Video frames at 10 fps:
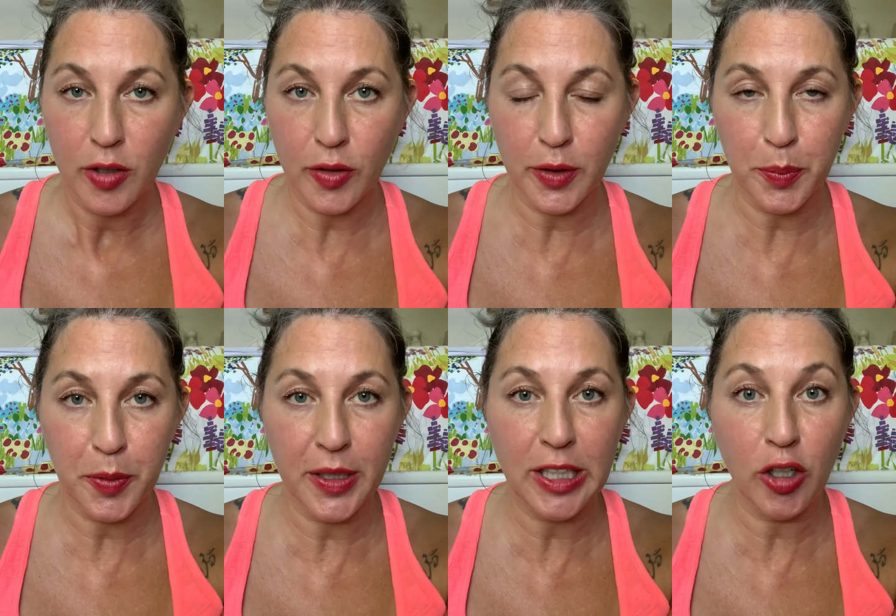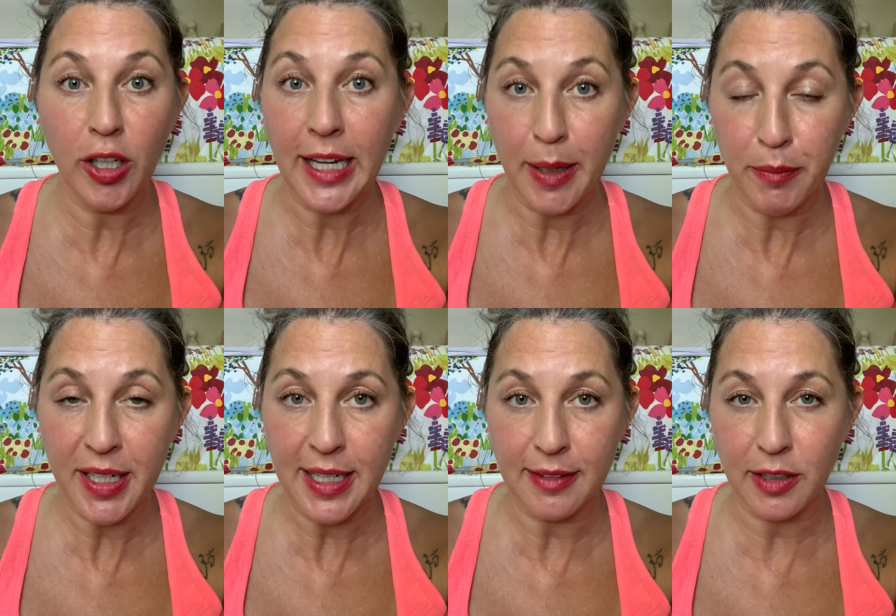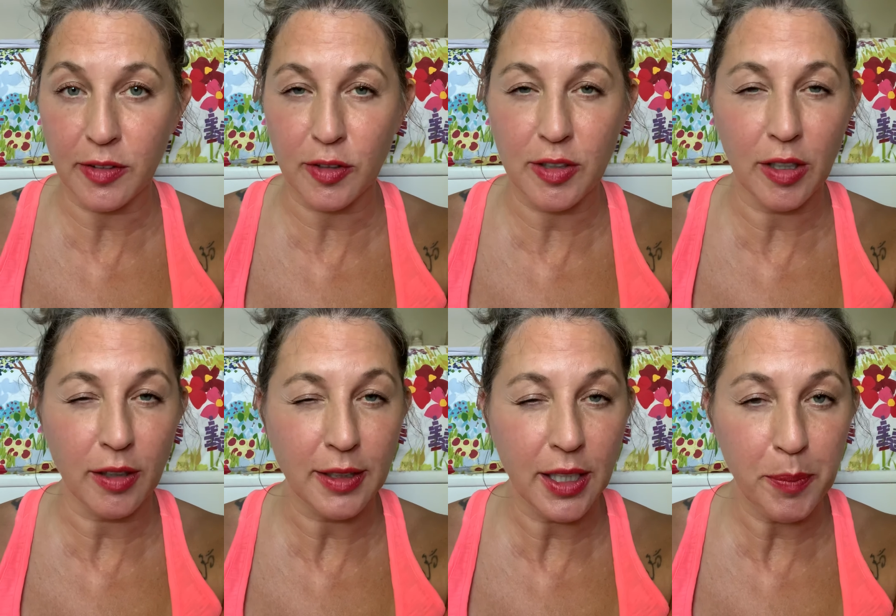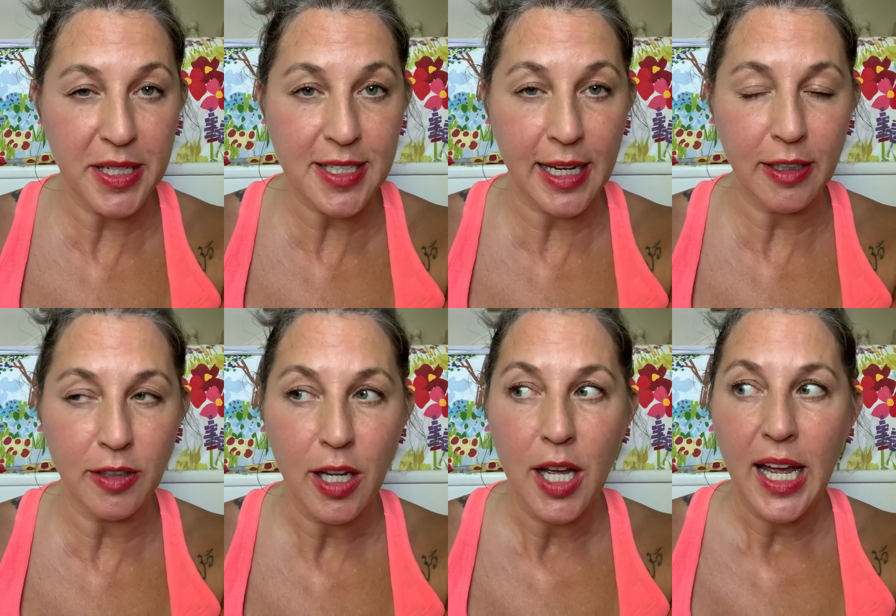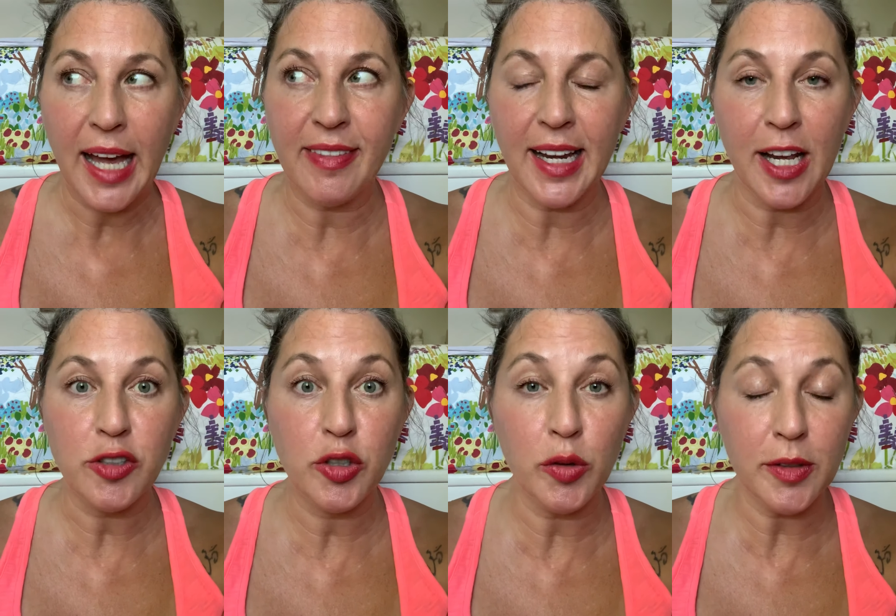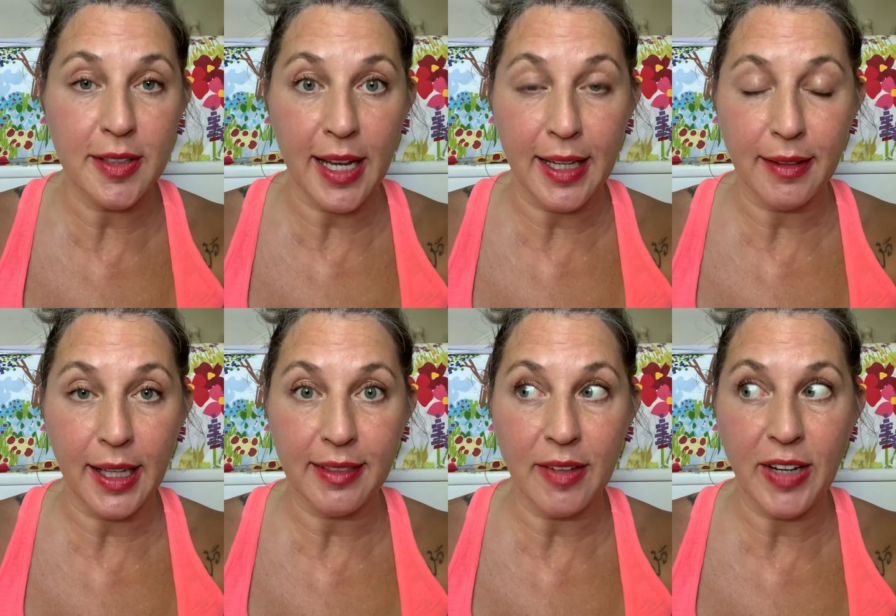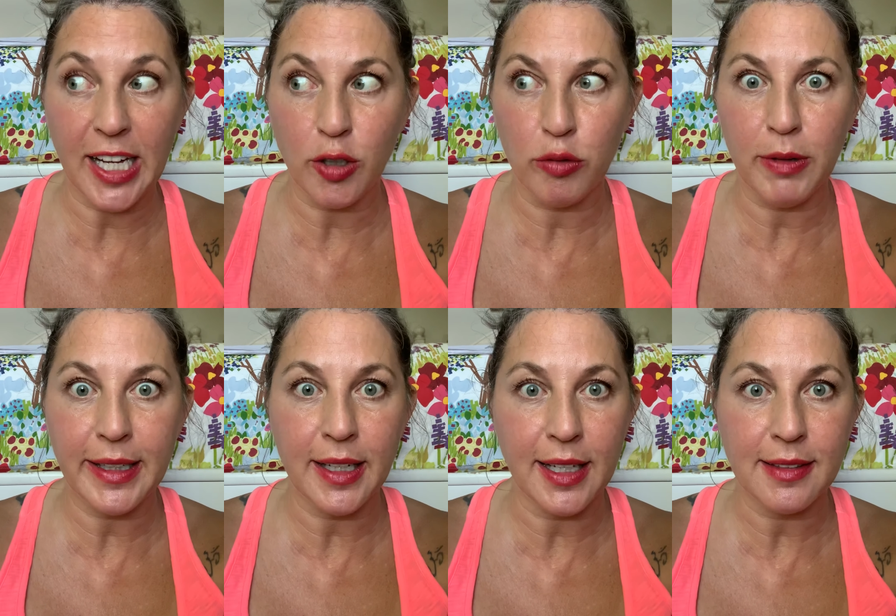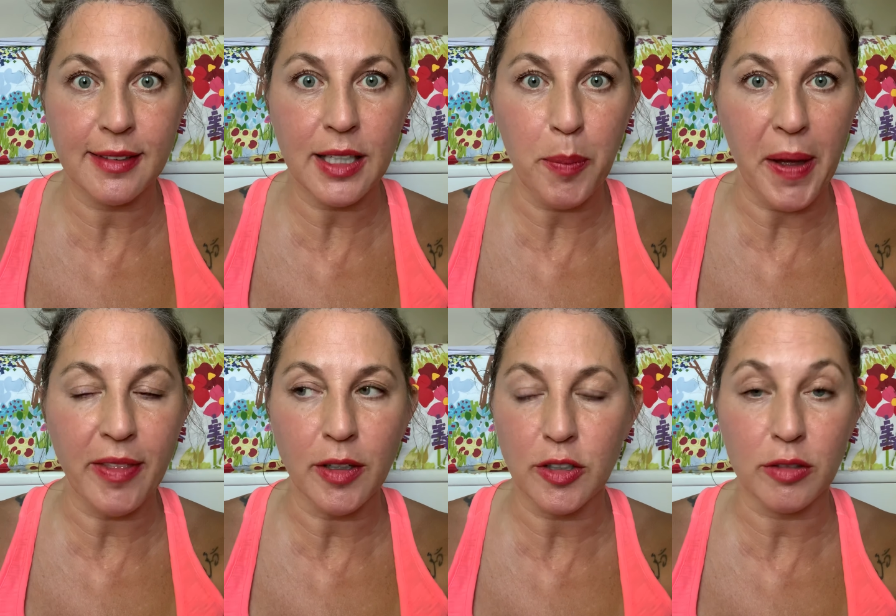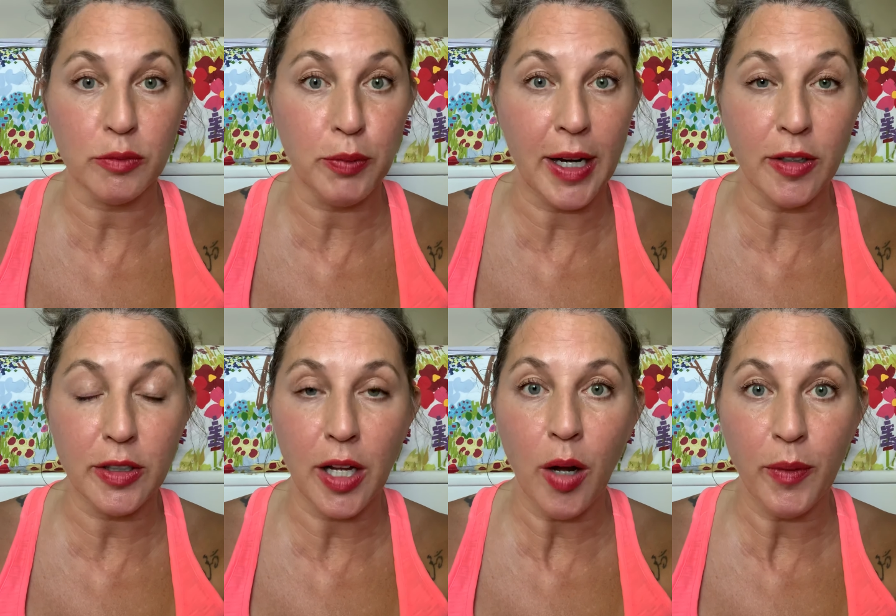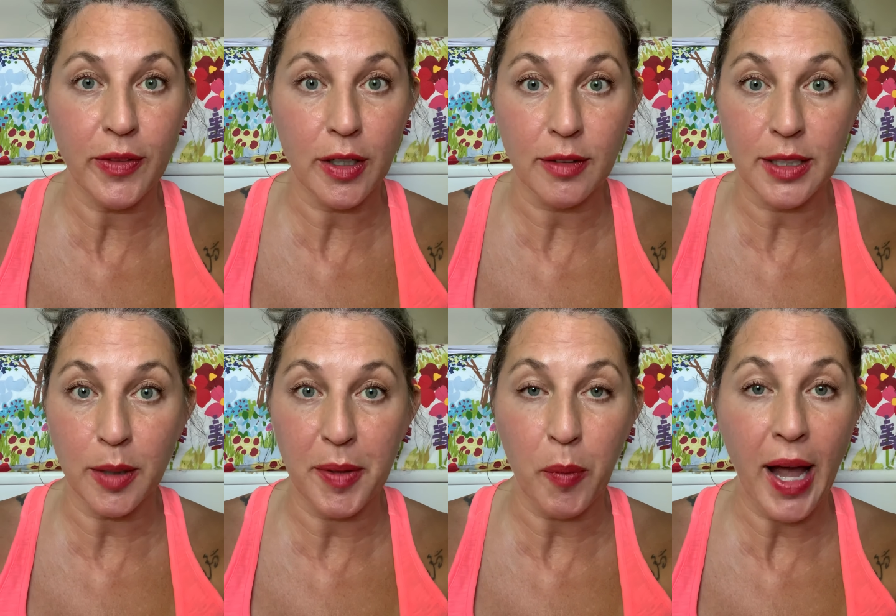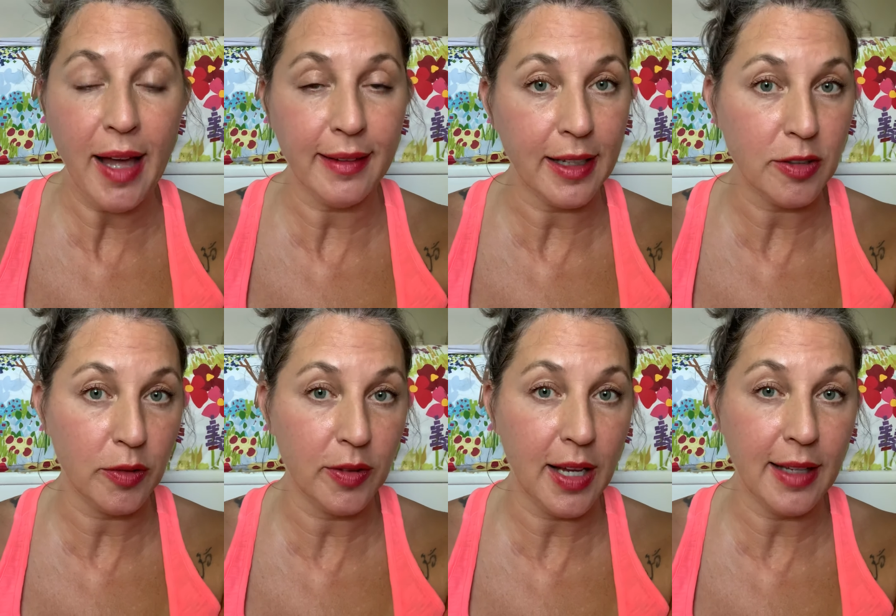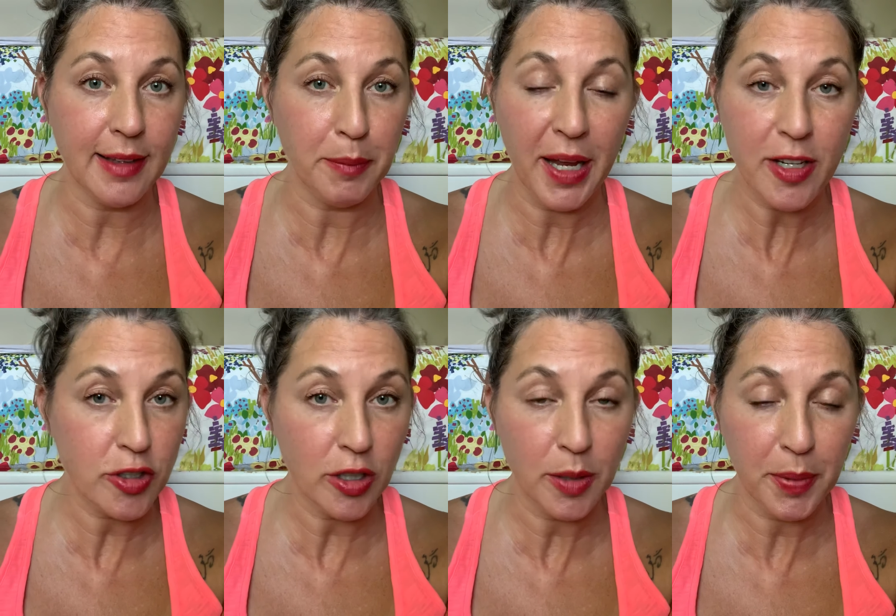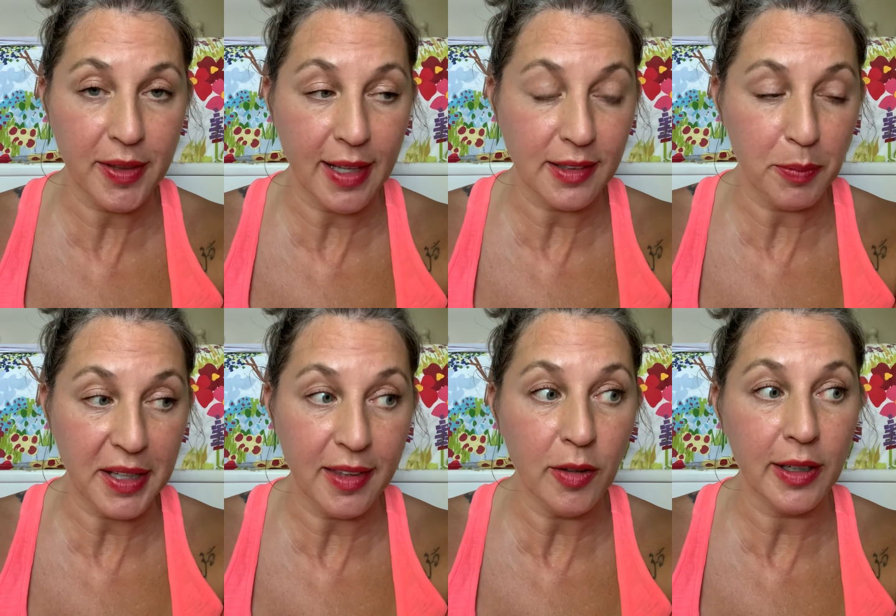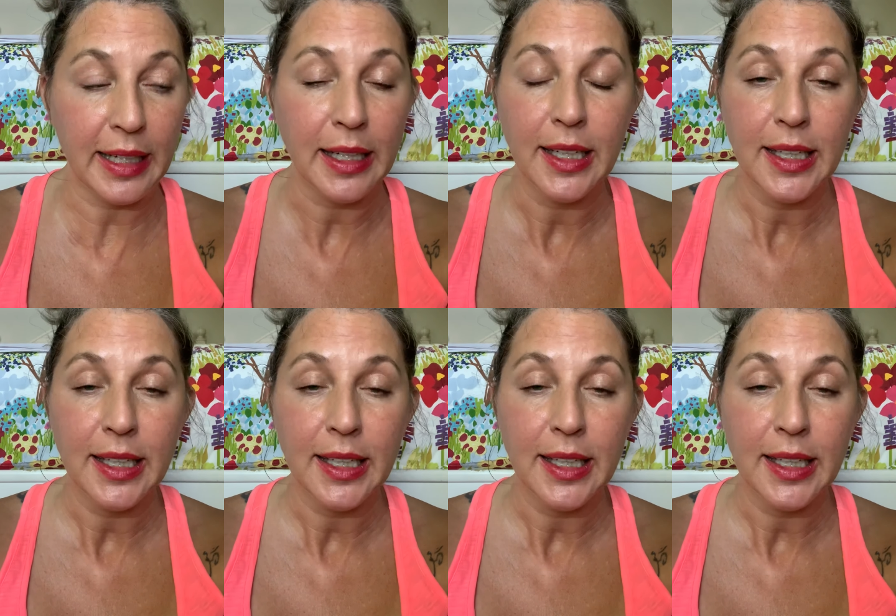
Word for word: So they're pretty good on Mondays because they're still a little bit tired. And then on Tuesday, like they've got a great night's sleep and they're just raring to go and they're a little bit wild on Tuesdays. I'm not sure, but that's my theory.